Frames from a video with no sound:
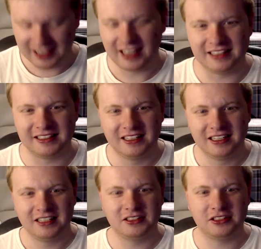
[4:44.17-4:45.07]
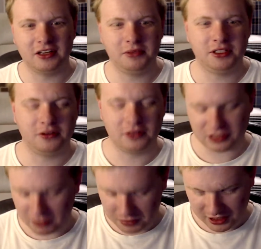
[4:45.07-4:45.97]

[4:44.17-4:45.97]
in Scooby-Doo on Zombie